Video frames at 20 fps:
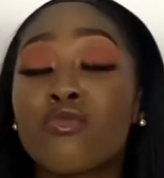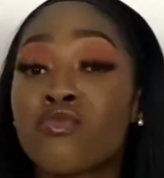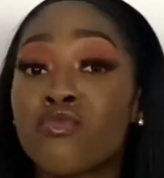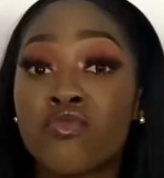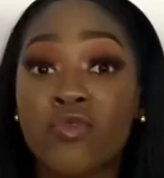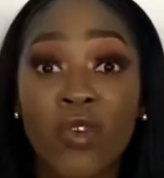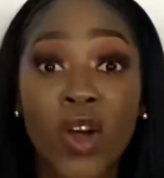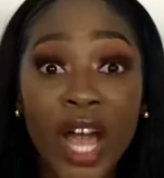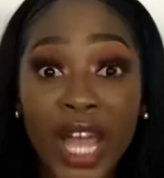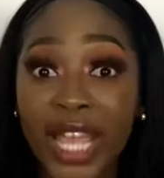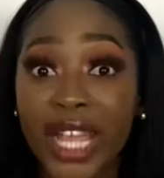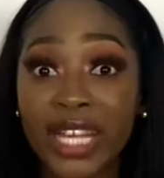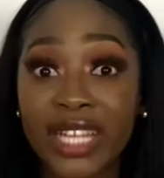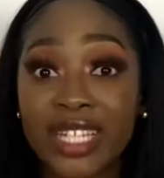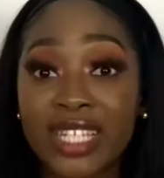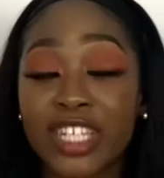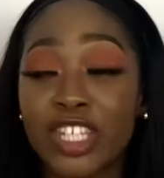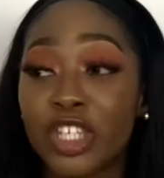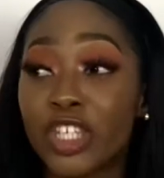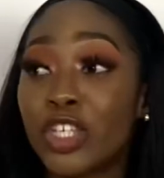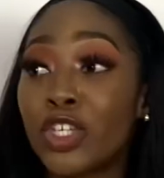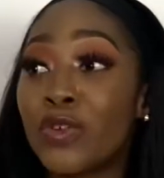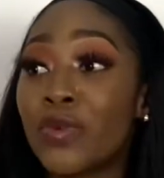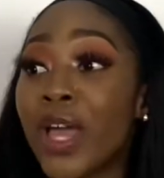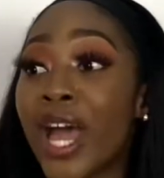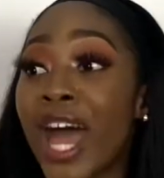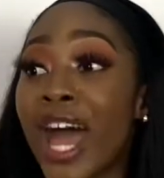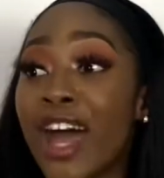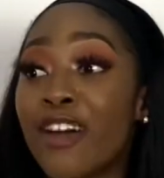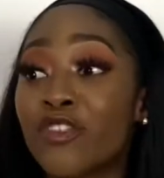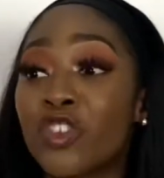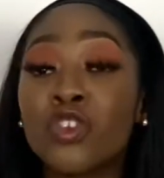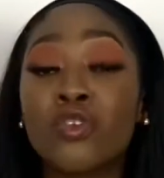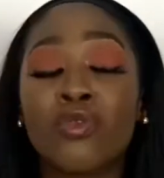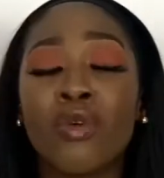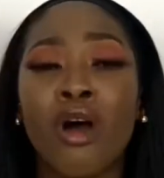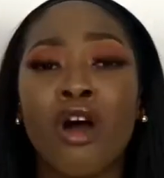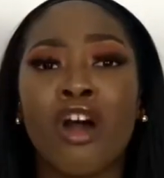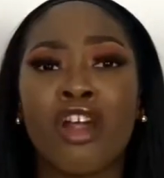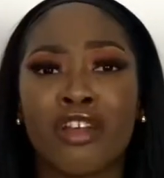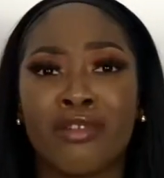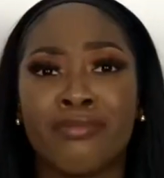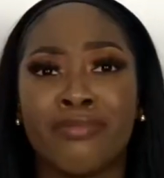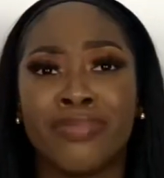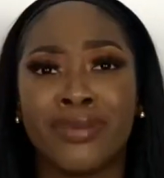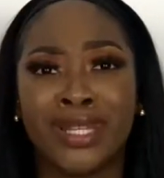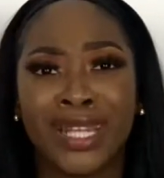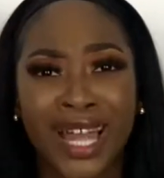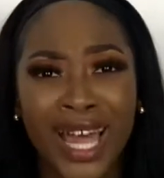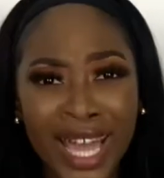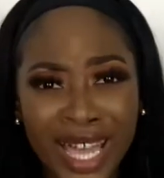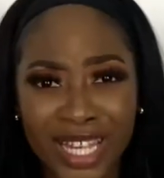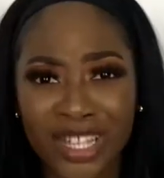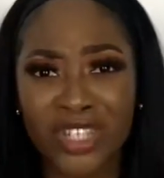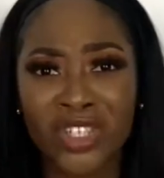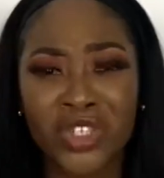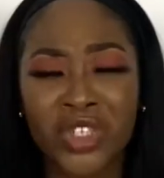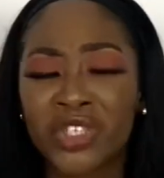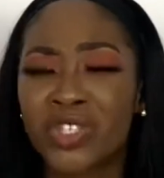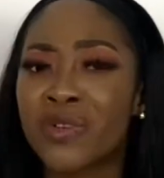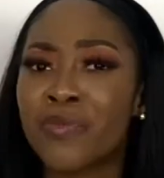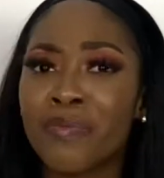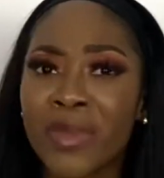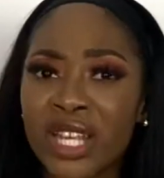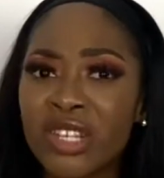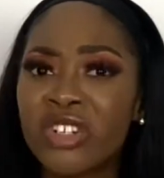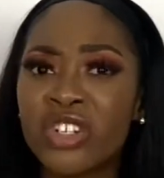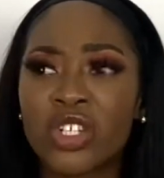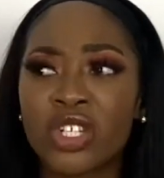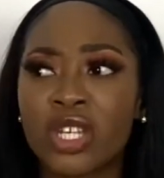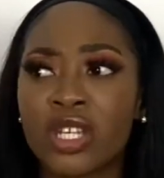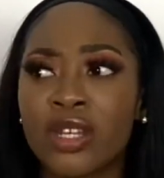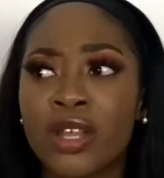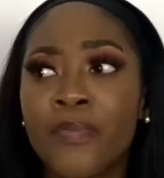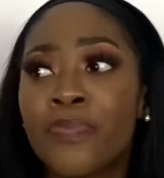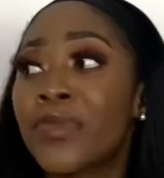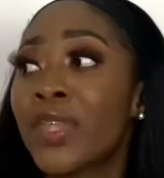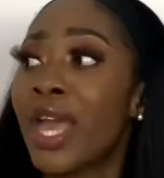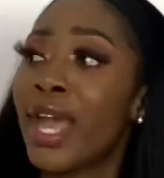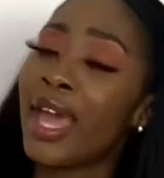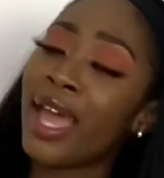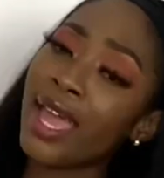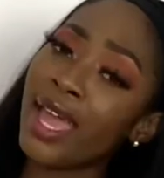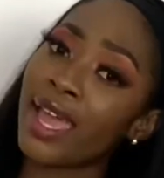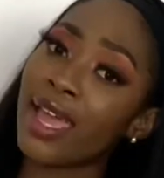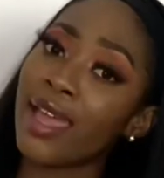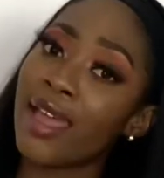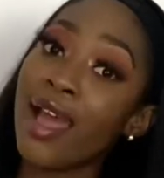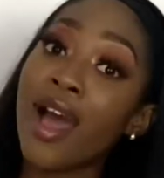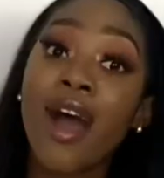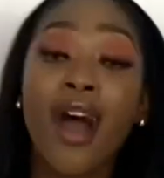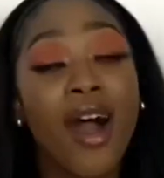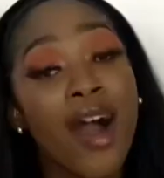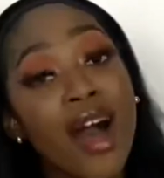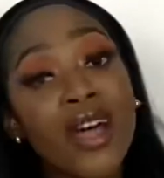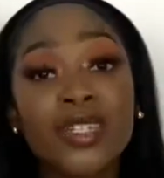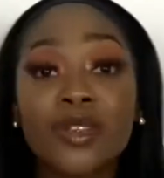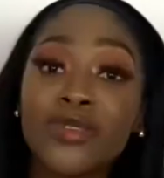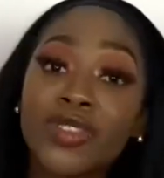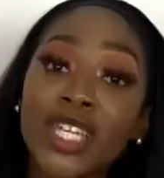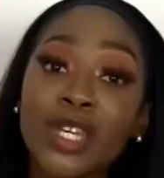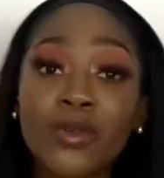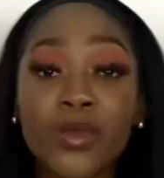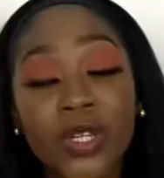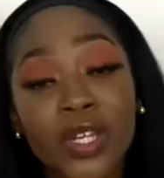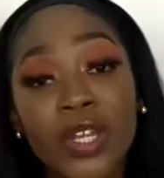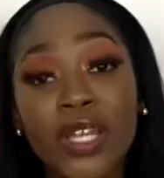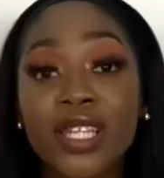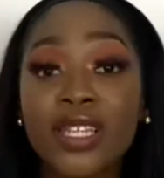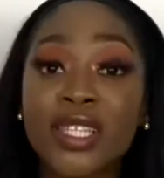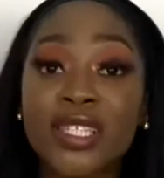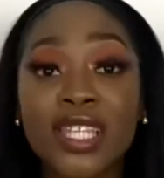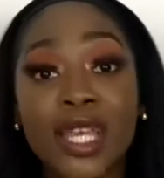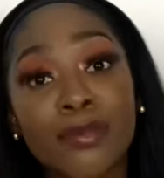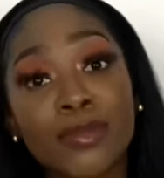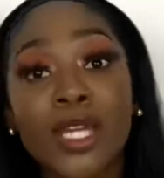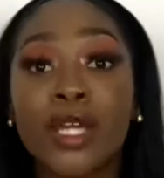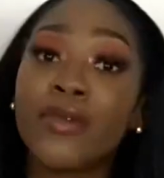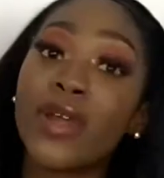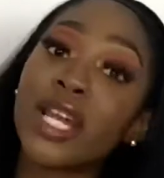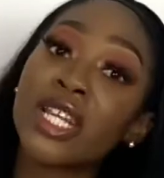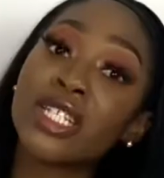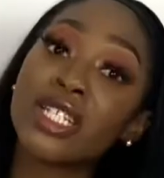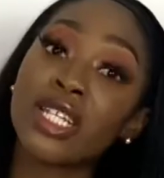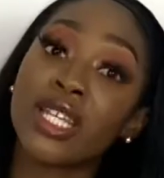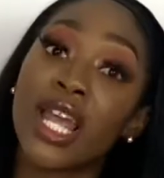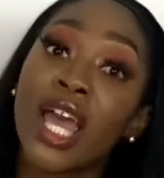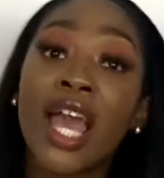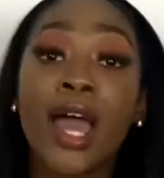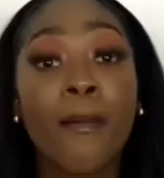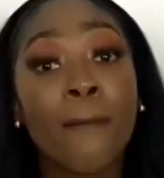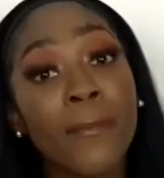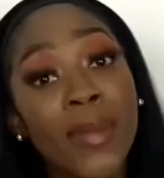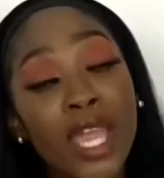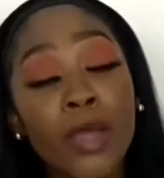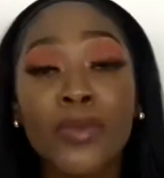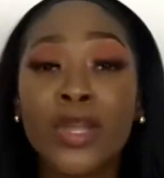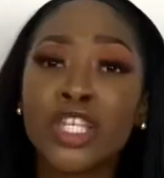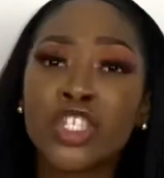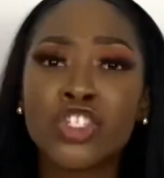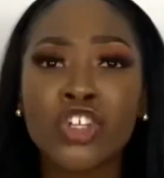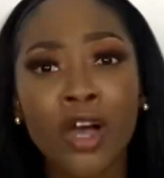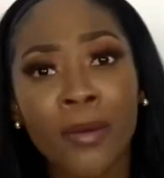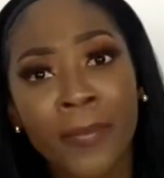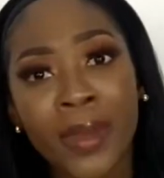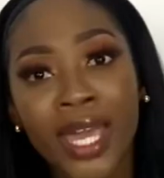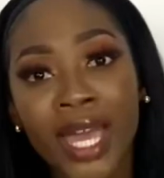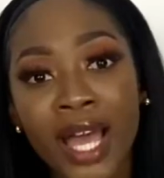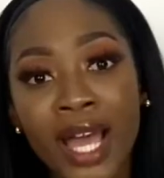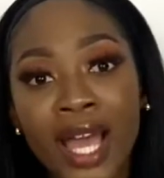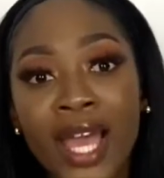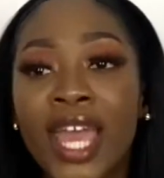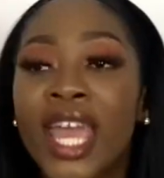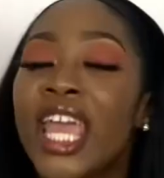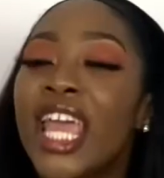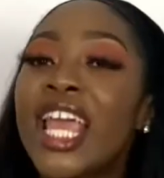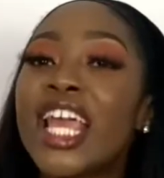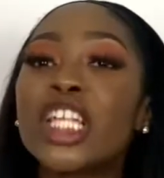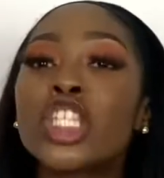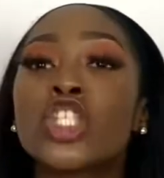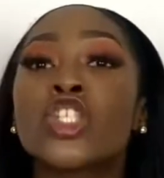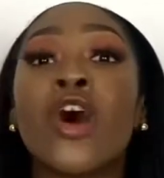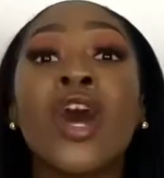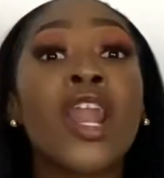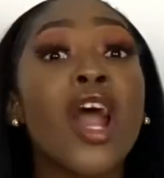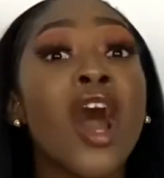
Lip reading: right, you are obliged to mention, hey, I don't think we're going in the same direction. May we stop here? It's not